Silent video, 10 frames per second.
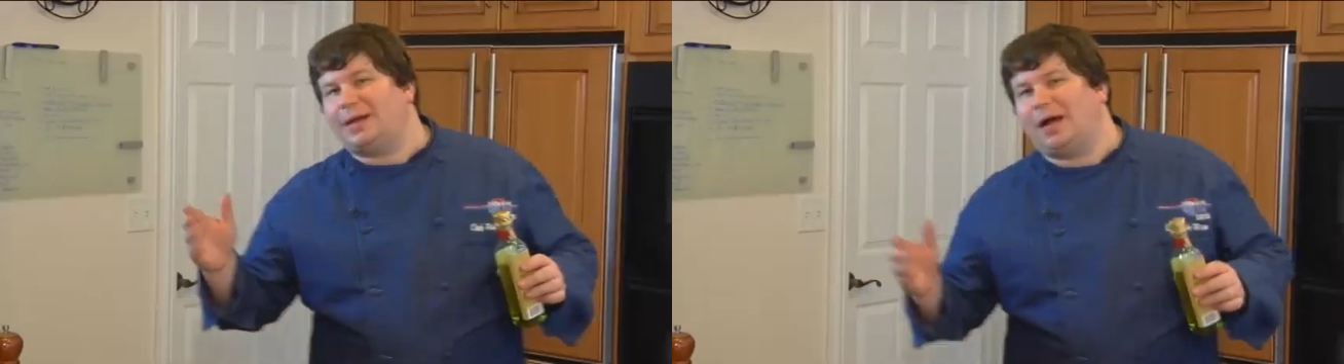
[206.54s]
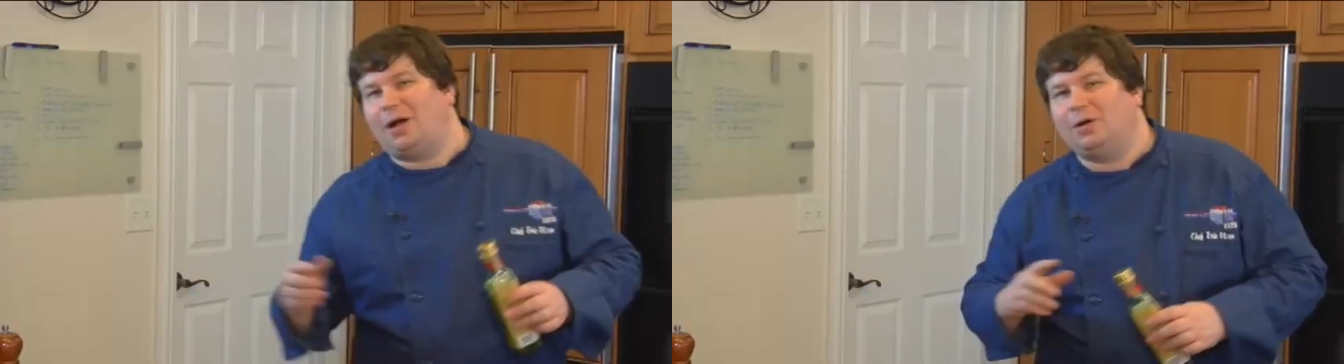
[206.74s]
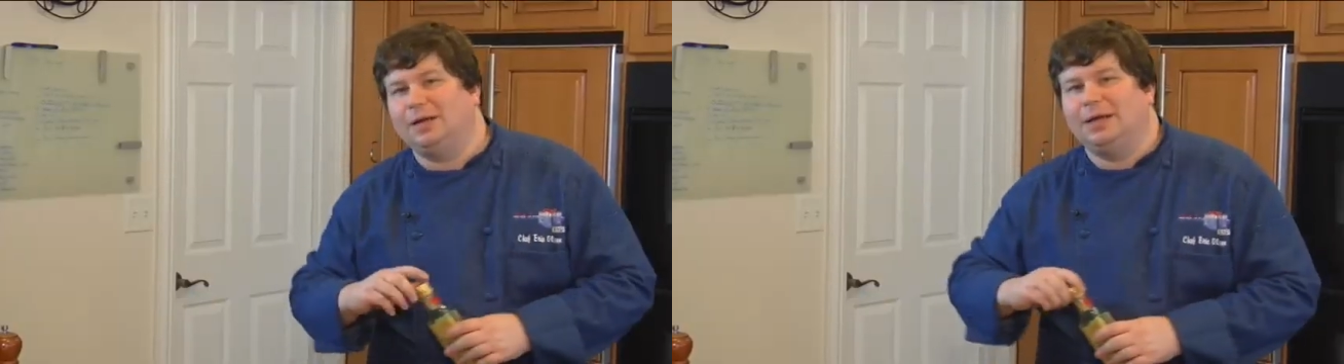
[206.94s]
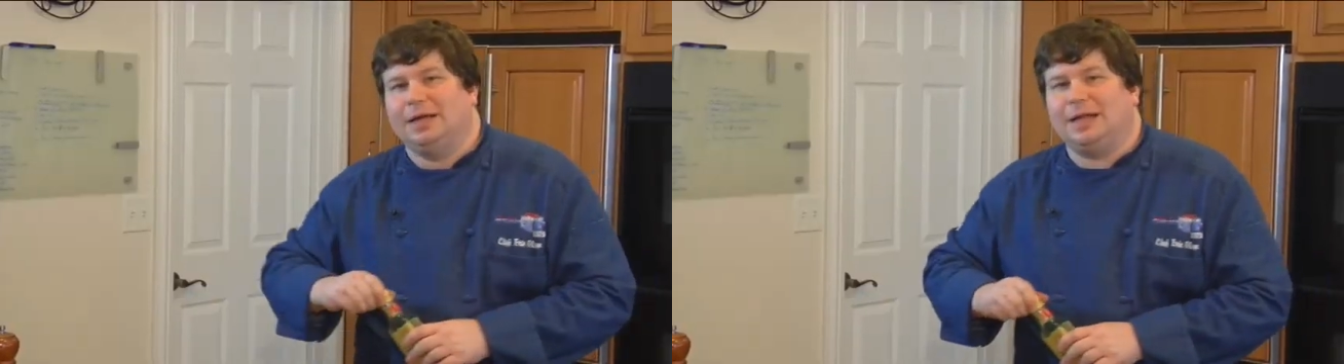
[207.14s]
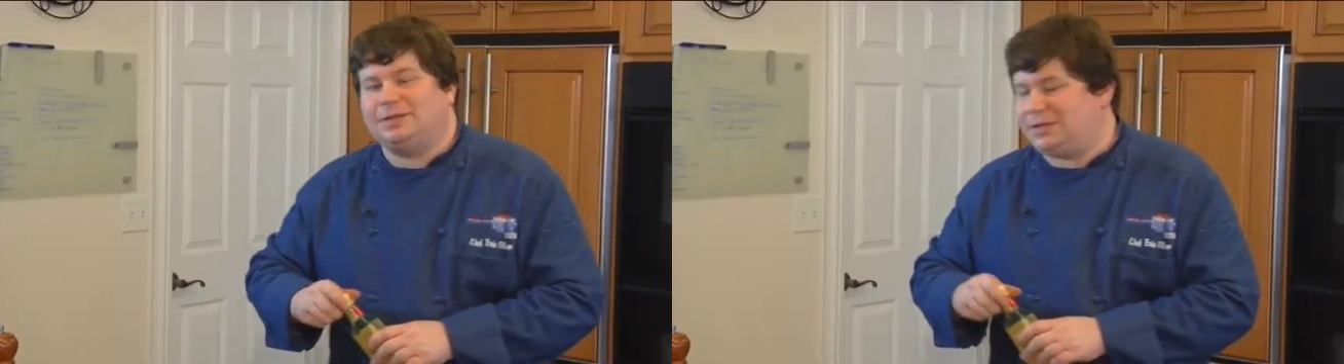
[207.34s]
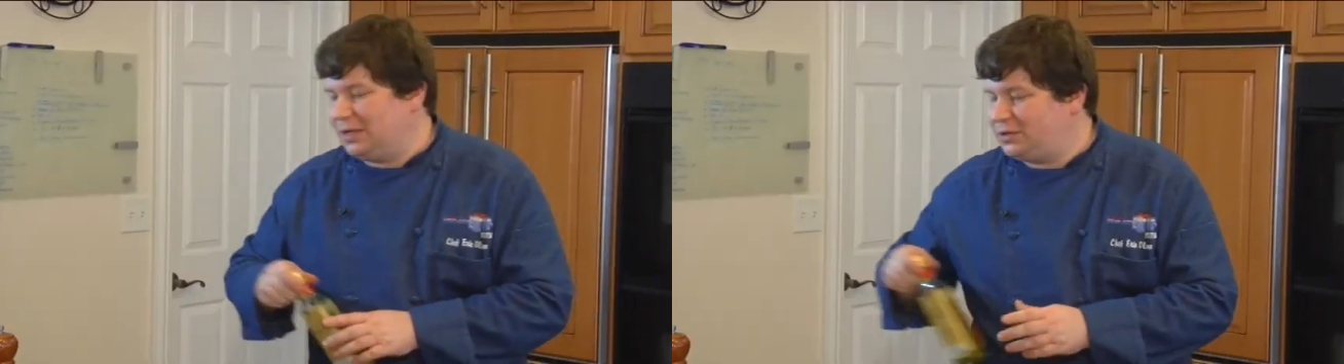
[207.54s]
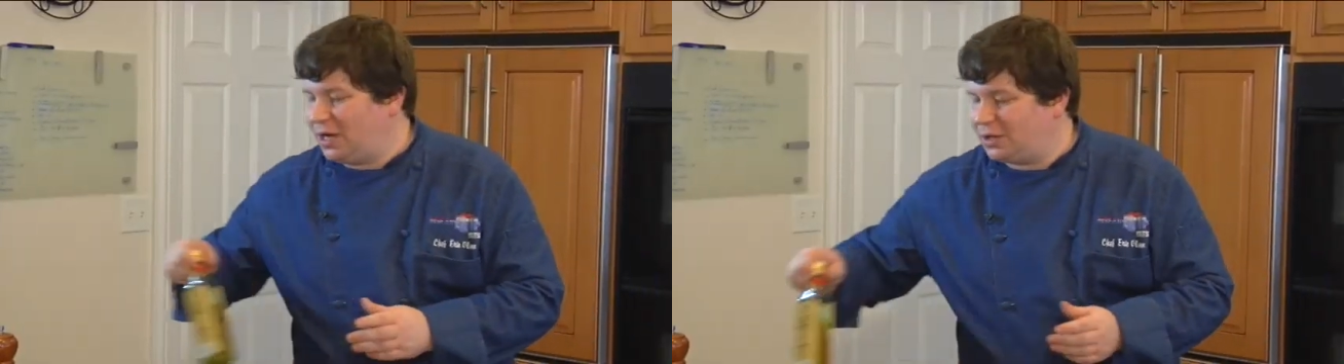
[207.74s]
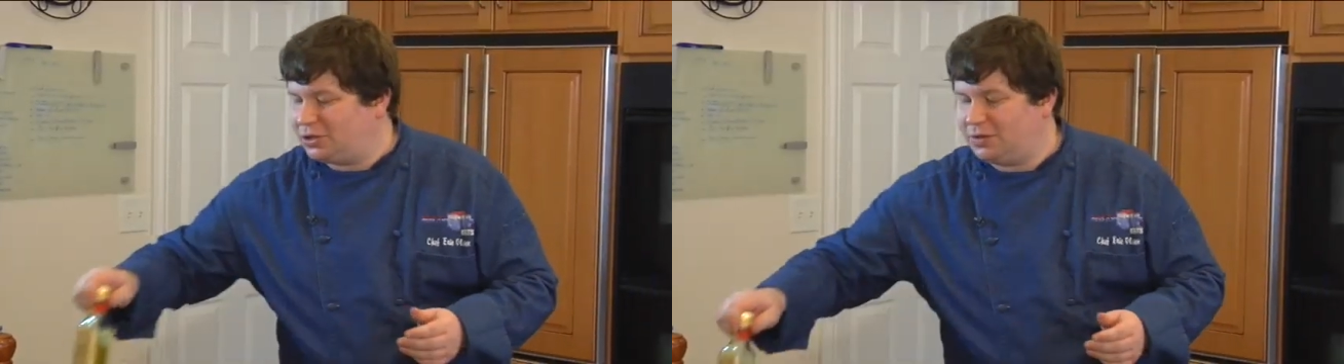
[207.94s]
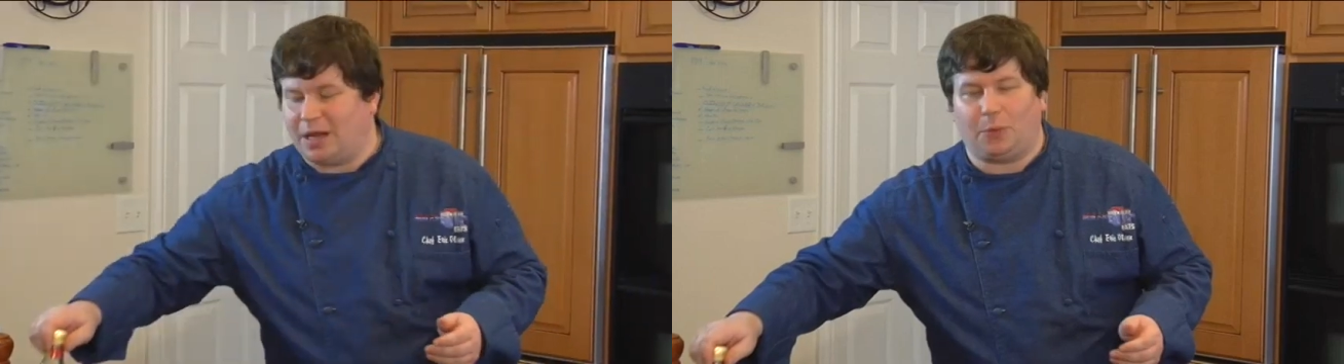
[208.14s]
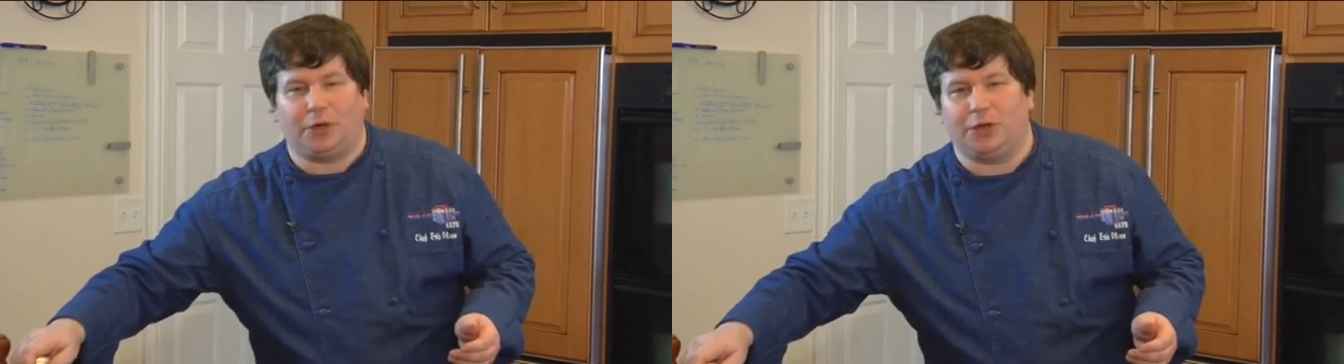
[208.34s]
right now, it's the
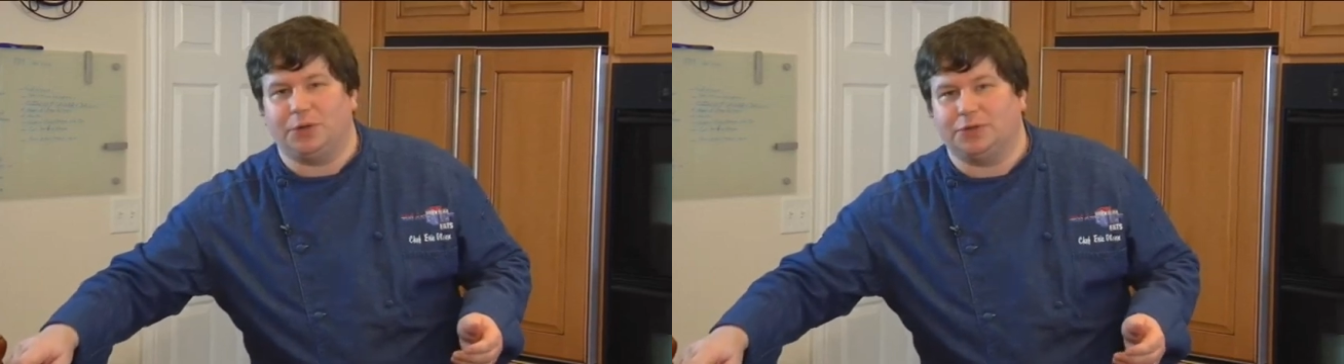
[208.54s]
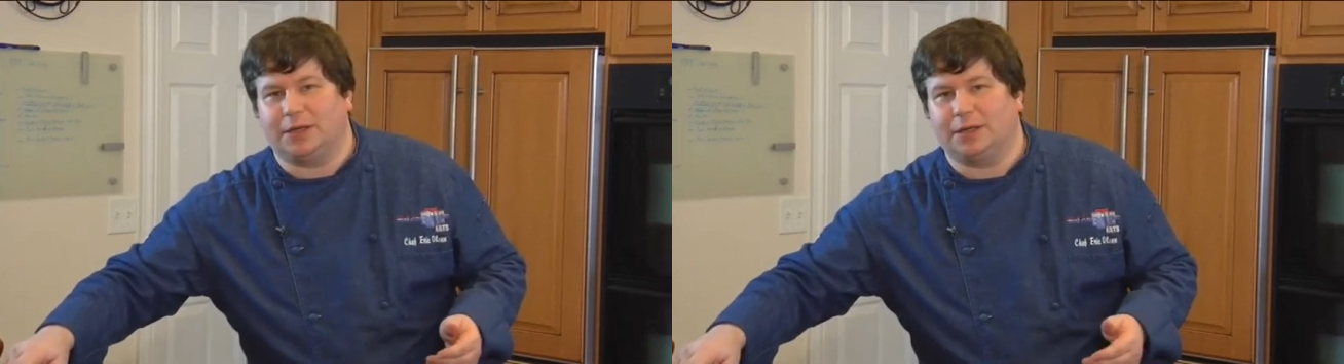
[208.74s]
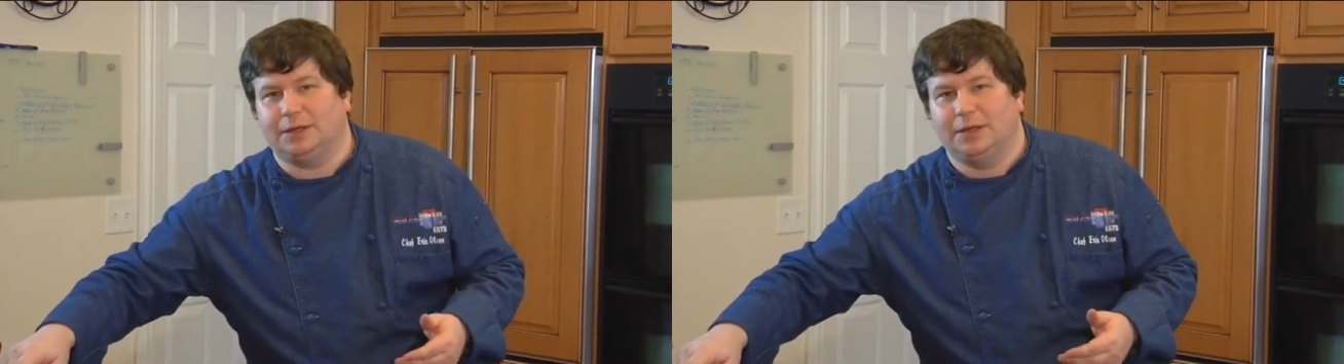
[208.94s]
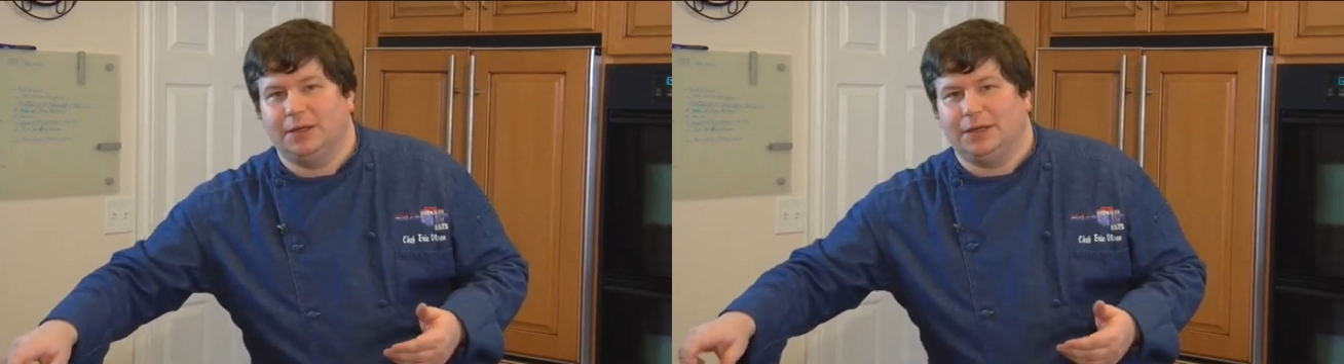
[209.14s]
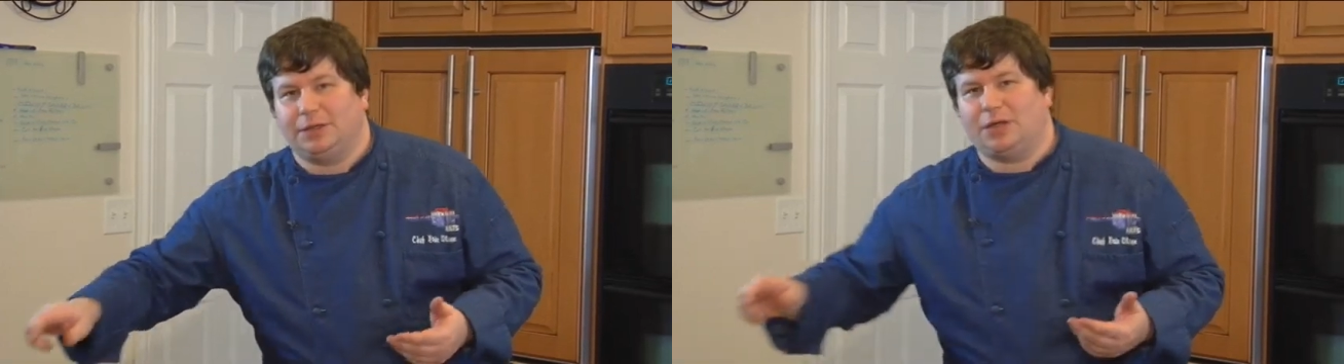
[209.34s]
induction that we're using.